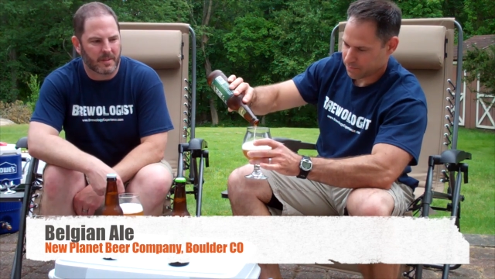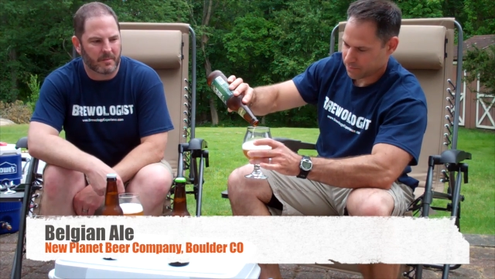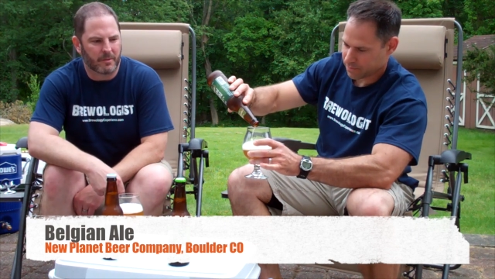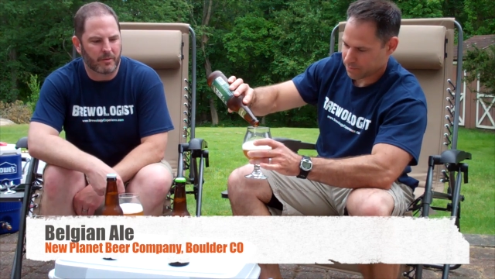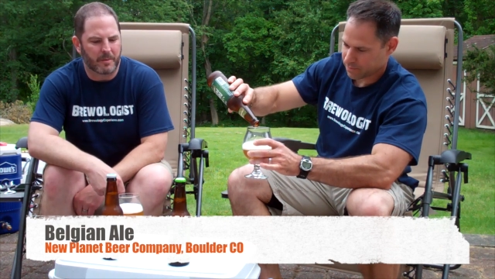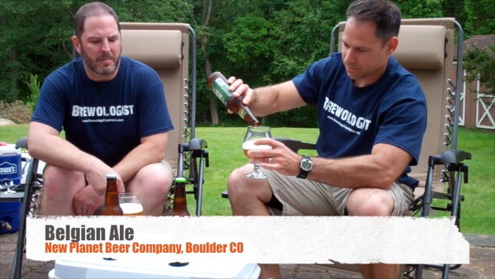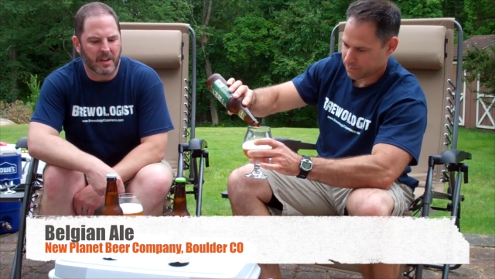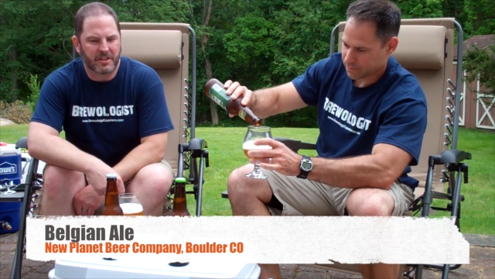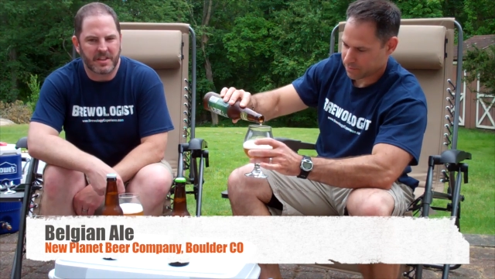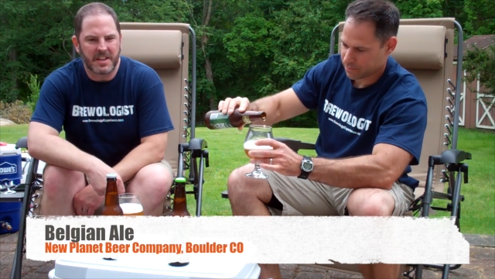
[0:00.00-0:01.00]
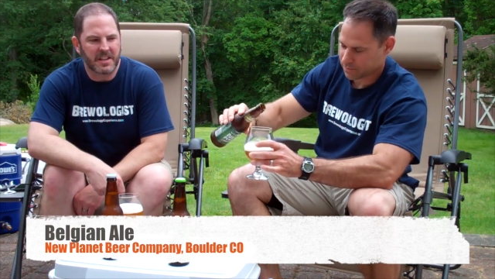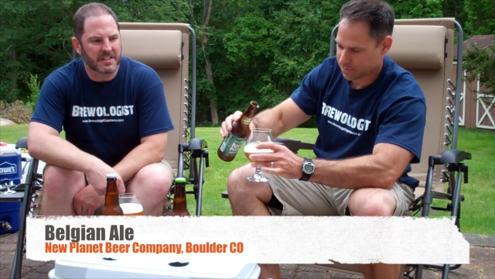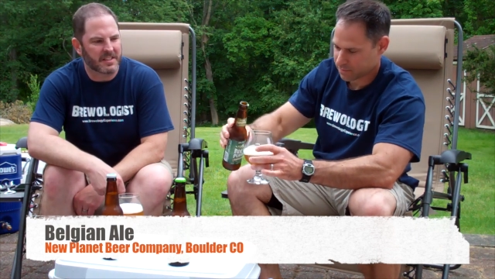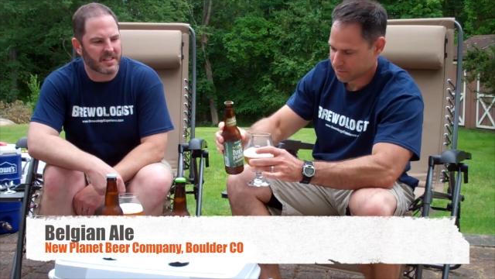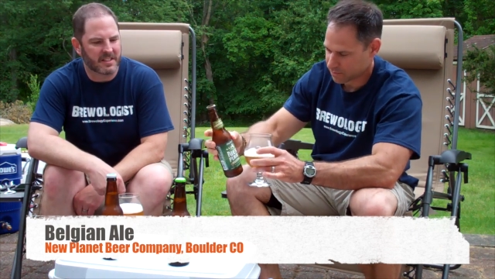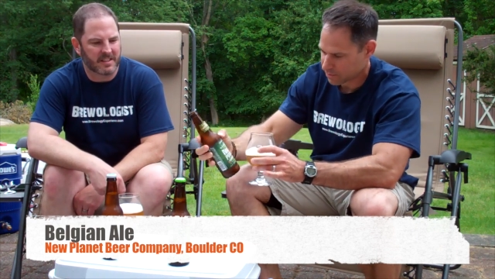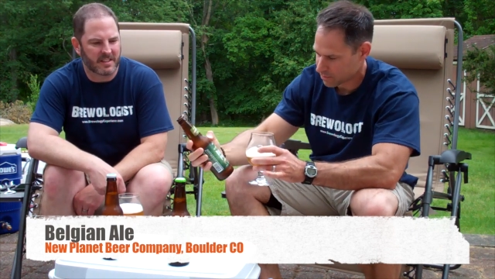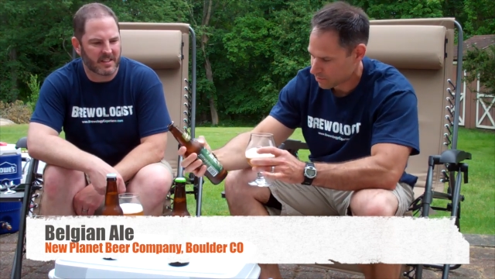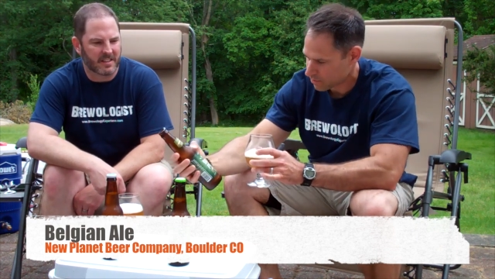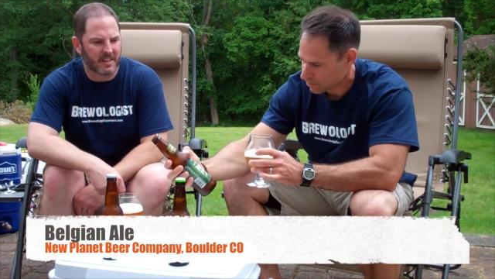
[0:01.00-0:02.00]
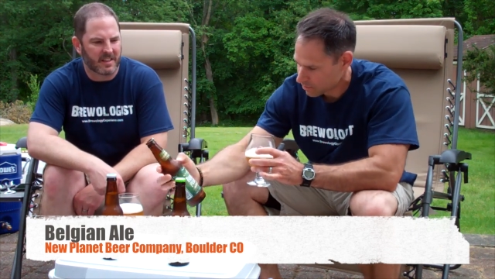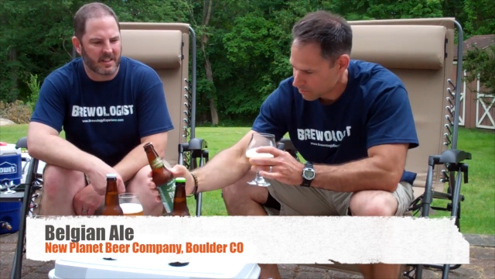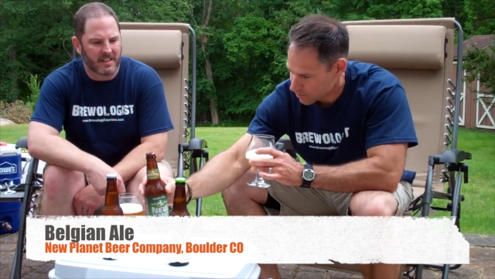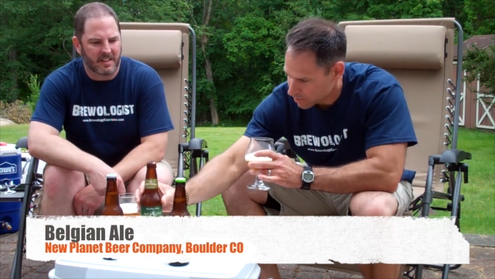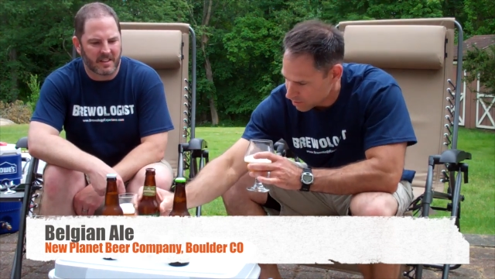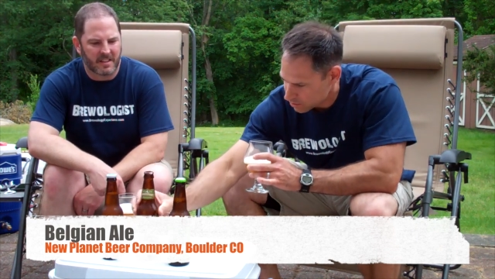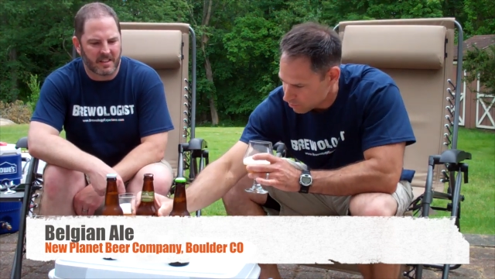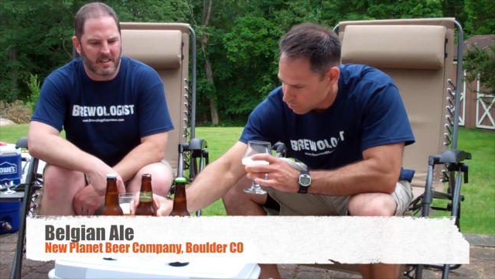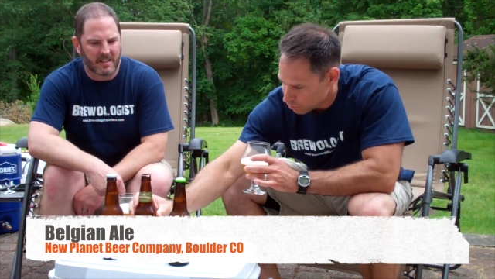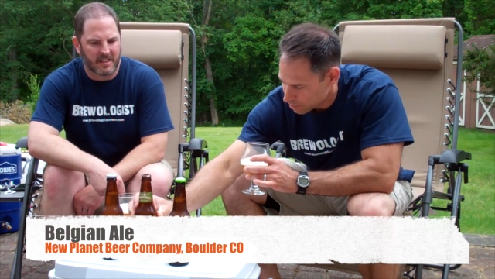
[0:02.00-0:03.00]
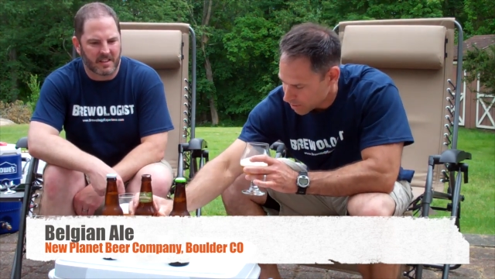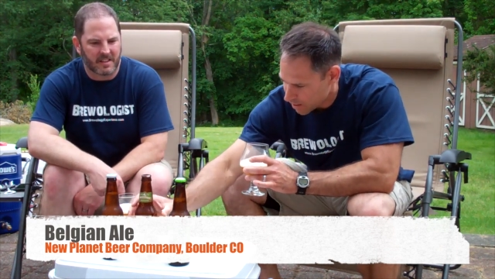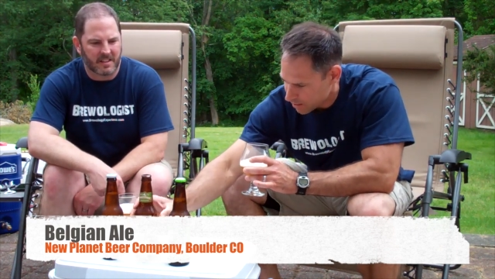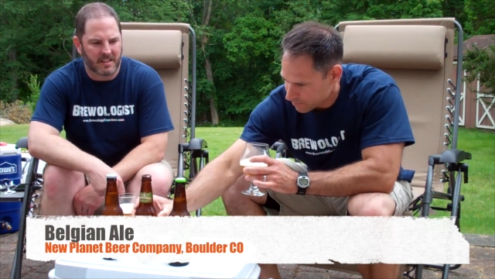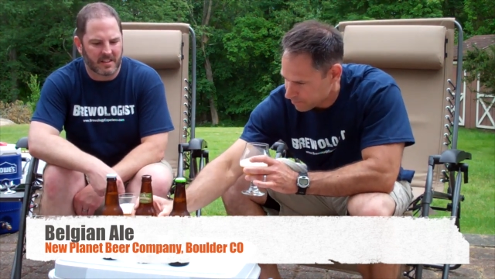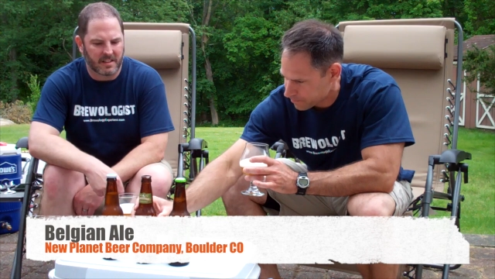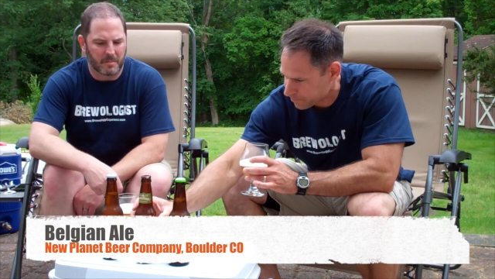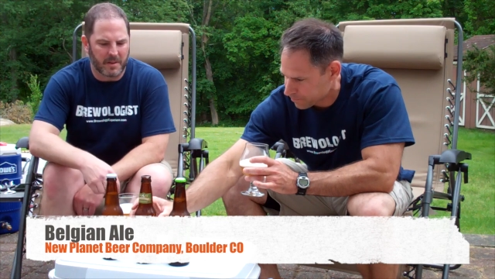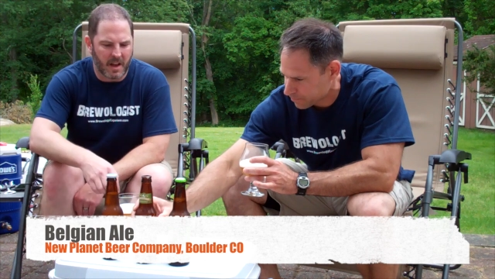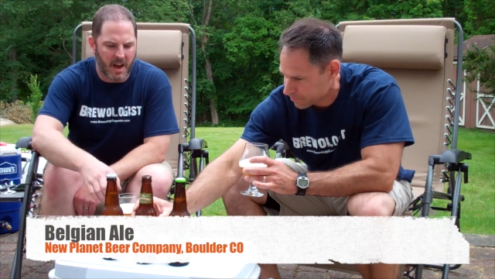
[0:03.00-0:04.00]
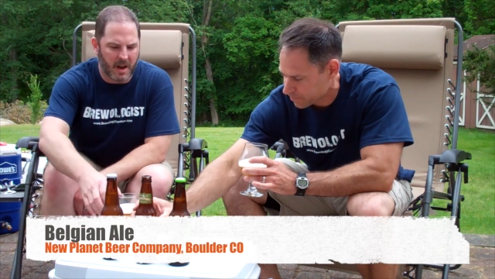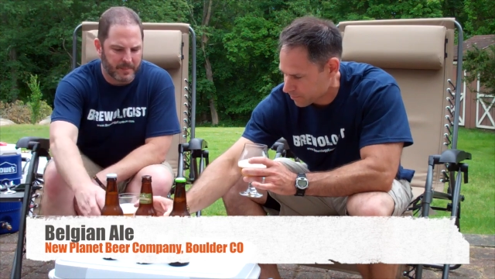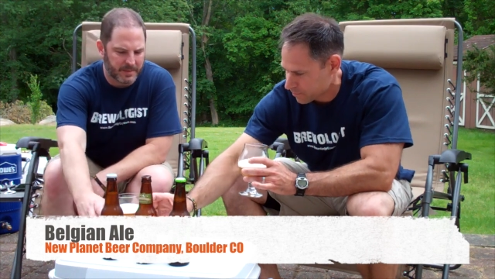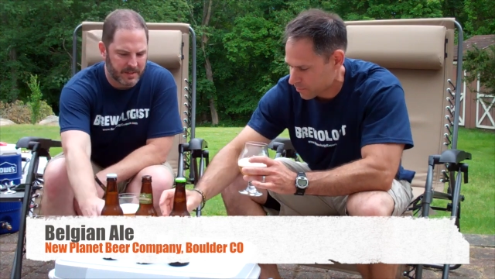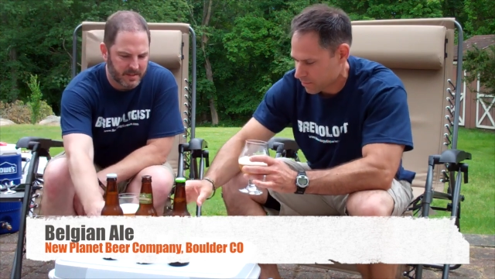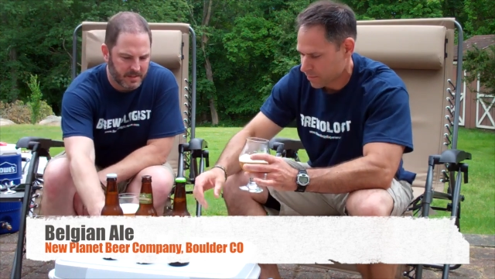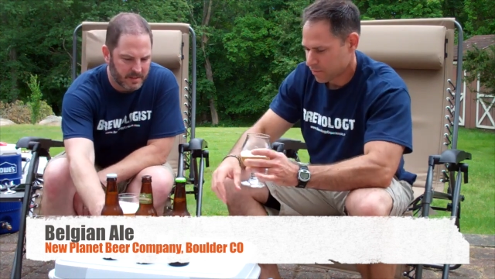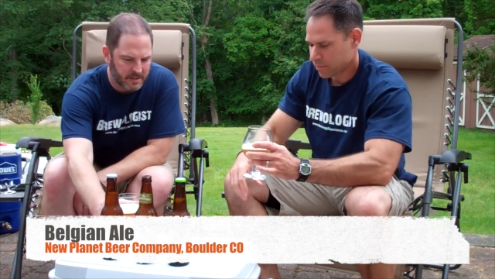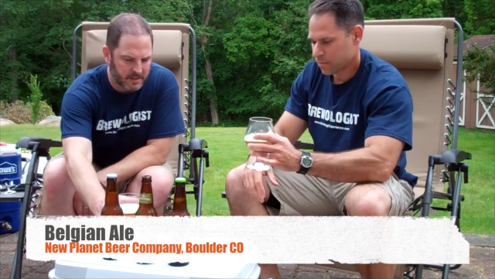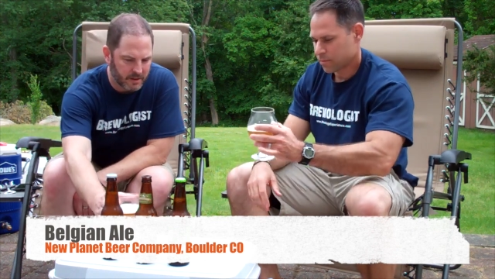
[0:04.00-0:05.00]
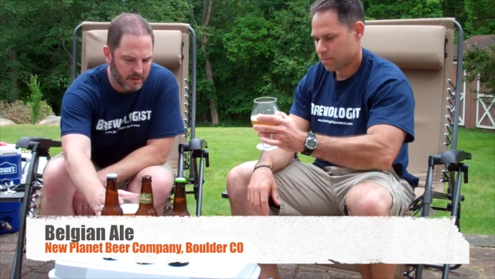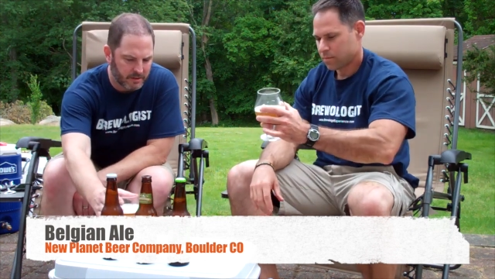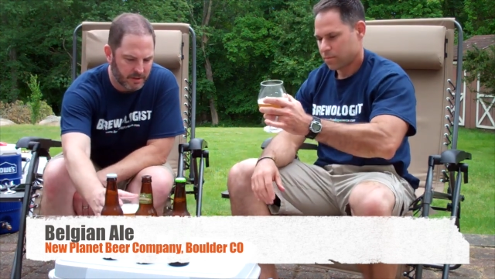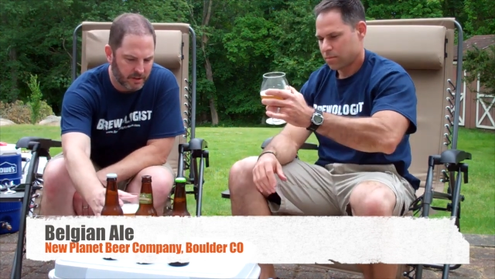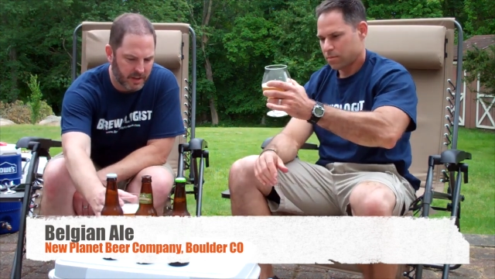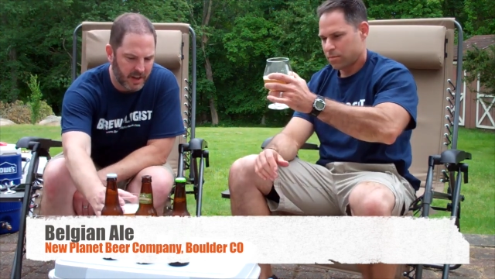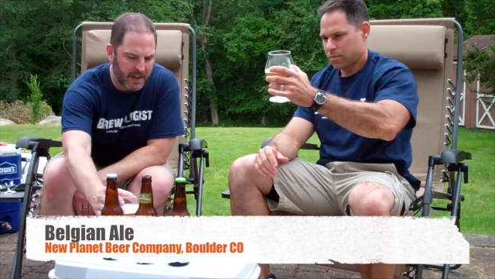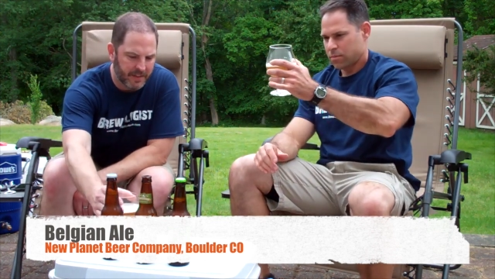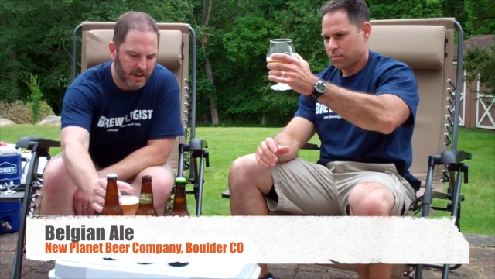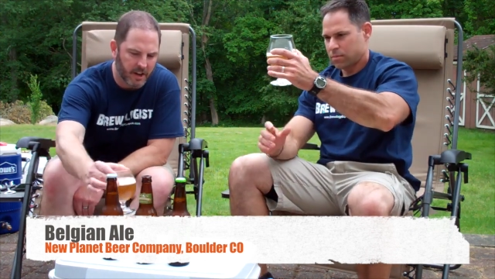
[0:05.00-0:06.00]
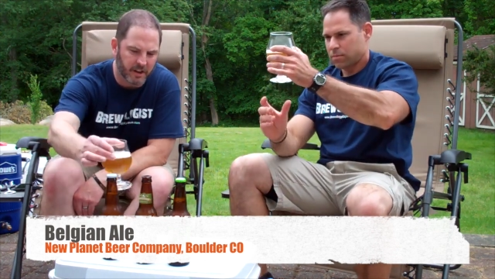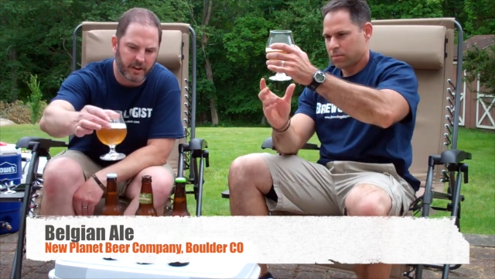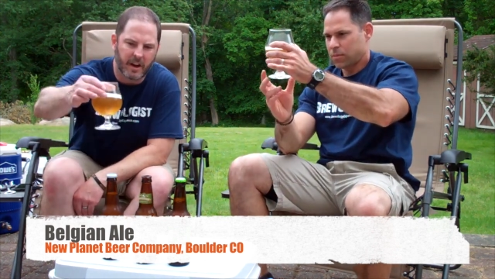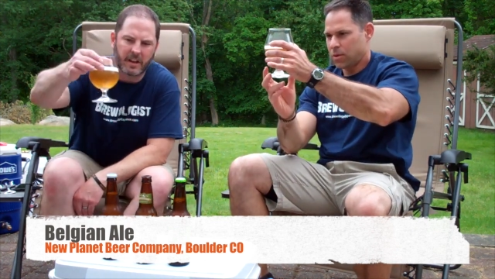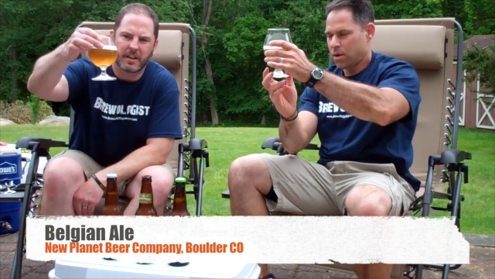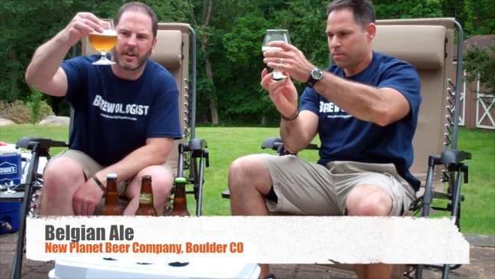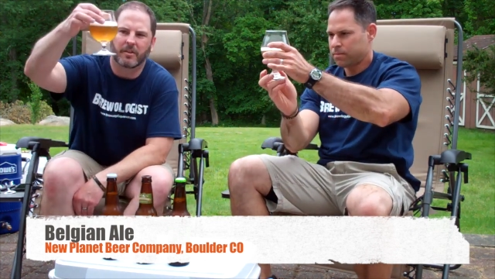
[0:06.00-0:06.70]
Speaker 1: brewed with Belgian yeast. Okay, so New Planet. A bit of hops. So just looking at the color, I, yeah. you know,